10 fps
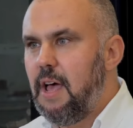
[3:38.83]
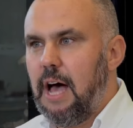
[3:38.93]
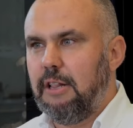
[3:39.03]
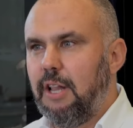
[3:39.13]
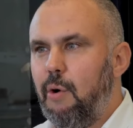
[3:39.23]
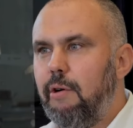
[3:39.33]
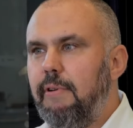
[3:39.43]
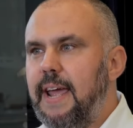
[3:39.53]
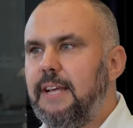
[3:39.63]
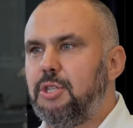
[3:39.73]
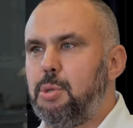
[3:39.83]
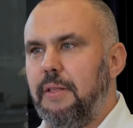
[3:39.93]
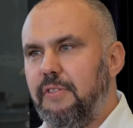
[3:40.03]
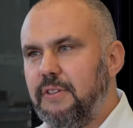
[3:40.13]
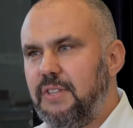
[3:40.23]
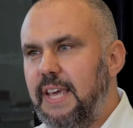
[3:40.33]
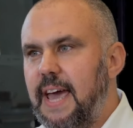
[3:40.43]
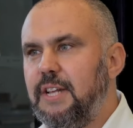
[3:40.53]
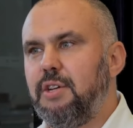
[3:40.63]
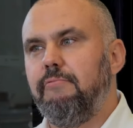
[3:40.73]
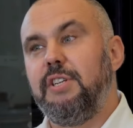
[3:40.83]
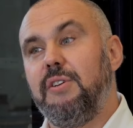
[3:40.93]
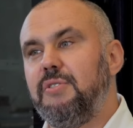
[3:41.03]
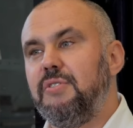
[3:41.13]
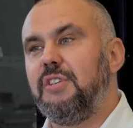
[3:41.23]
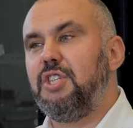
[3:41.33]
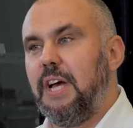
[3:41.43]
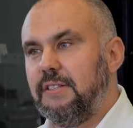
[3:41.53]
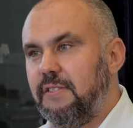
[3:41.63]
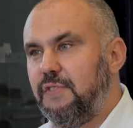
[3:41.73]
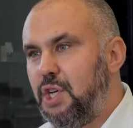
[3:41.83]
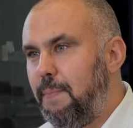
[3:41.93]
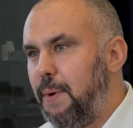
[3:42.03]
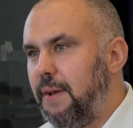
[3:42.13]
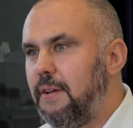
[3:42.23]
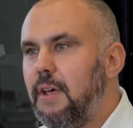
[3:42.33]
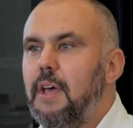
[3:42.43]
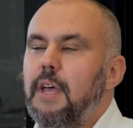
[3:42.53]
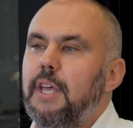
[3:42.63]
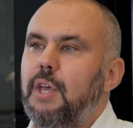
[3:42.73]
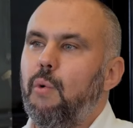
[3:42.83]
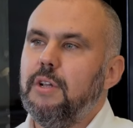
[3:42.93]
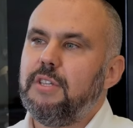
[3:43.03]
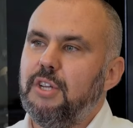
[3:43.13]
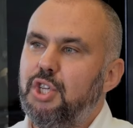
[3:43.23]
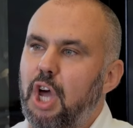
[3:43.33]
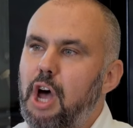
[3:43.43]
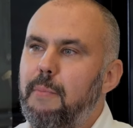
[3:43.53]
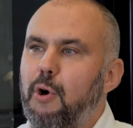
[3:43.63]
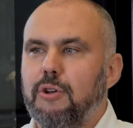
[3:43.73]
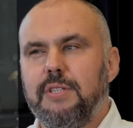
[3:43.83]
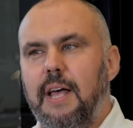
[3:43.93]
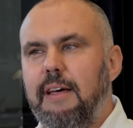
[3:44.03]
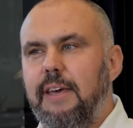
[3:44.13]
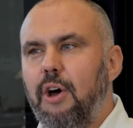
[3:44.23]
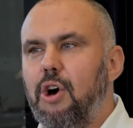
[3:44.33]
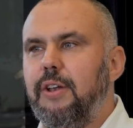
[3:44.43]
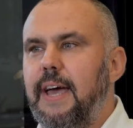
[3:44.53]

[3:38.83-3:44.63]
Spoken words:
A lower rake strengthens the edge and reduces the chance of chipping. You want a sharp or slightly honed